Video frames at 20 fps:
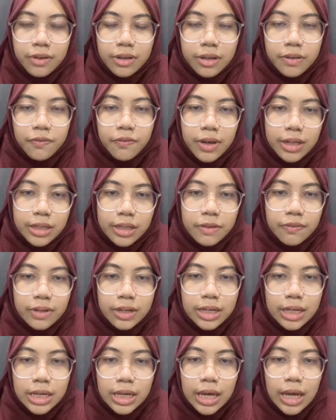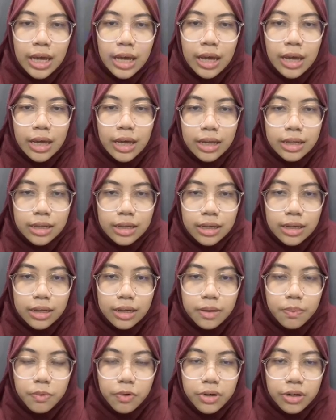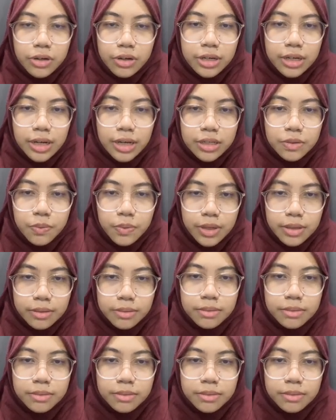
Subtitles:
effectively and in a more organized way.